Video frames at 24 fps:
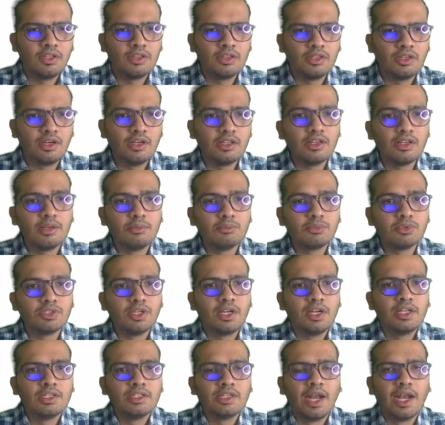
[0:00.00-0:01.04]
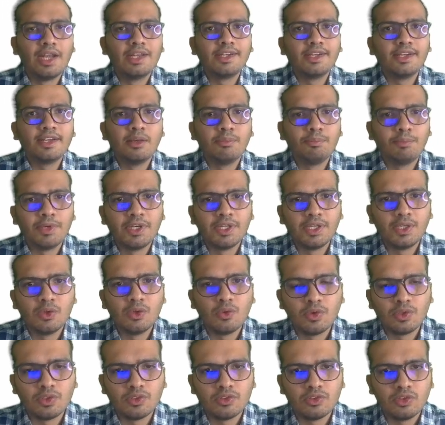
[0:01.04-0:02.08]
Third comes anti-dumping
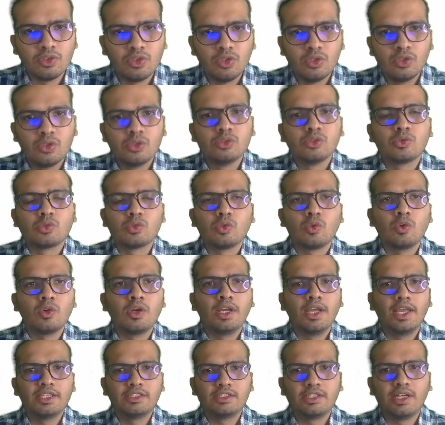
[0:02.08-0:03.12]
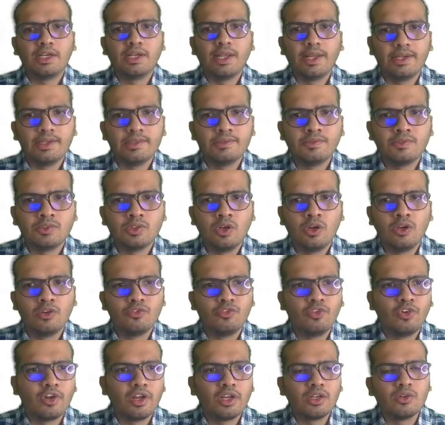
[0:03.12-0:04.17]
duties. So extra tariffs on
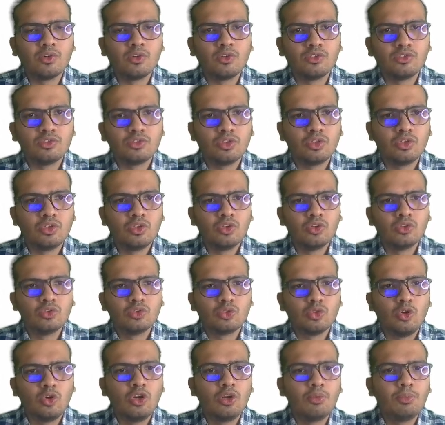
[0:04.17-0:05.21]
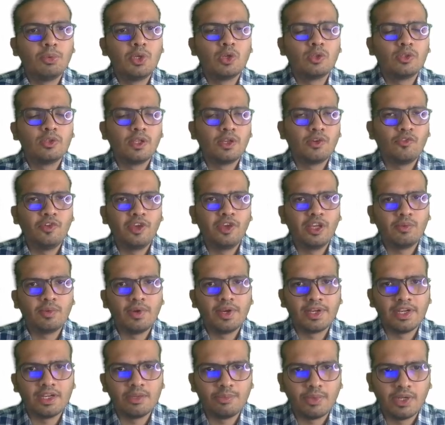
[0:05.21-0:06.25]
foreign goods sold below their fair
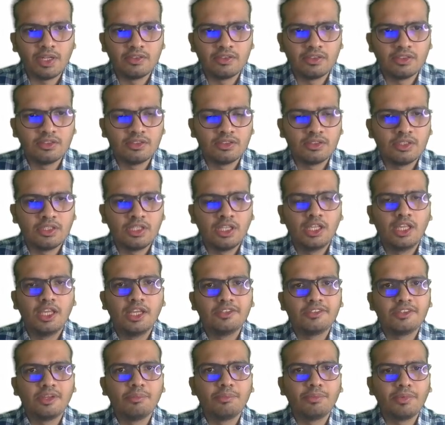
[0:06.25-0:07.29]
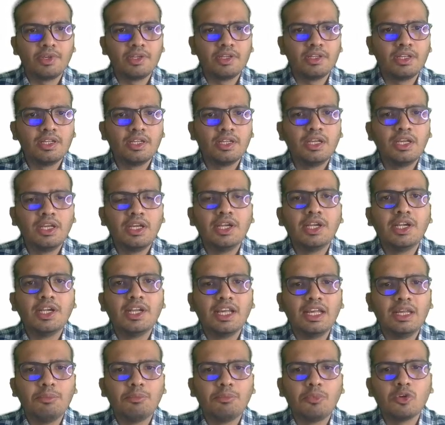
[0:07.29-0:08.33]
market prices. Example,
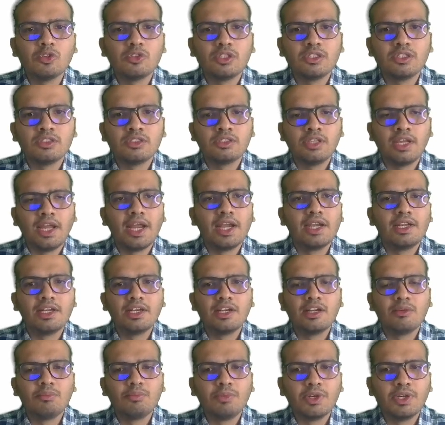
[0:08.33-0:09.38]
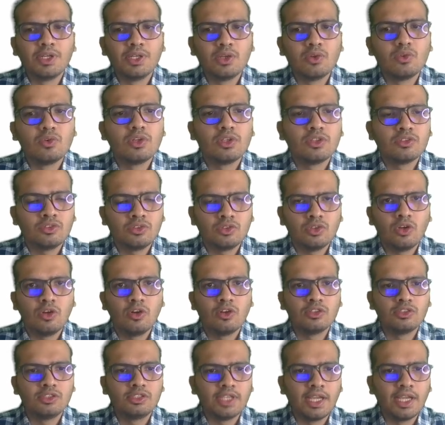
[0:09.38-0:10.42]
India imposes anti-dumping duties
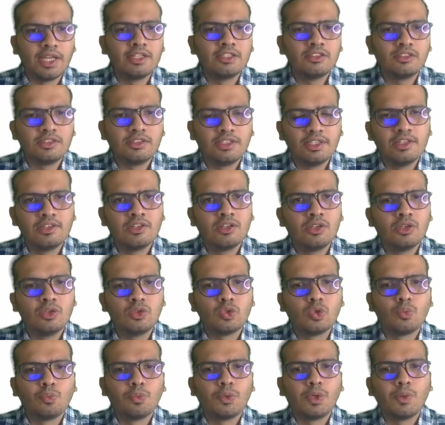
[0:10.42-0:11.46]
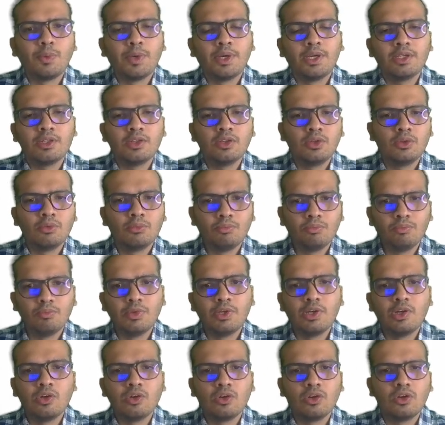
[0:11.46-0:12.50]
on Chinese steel to prevent
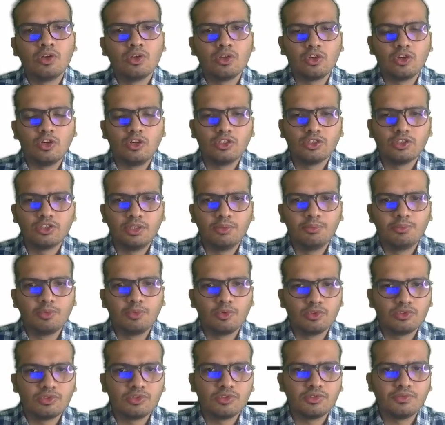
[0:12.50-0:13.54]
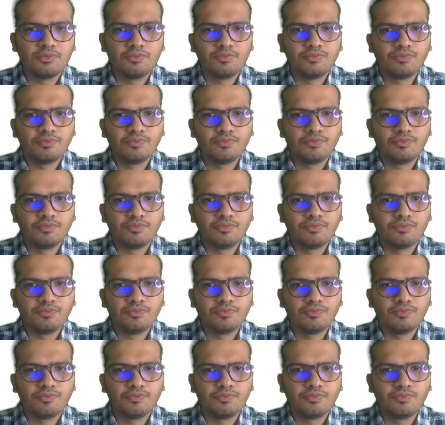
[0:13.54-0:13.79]
below cost imports.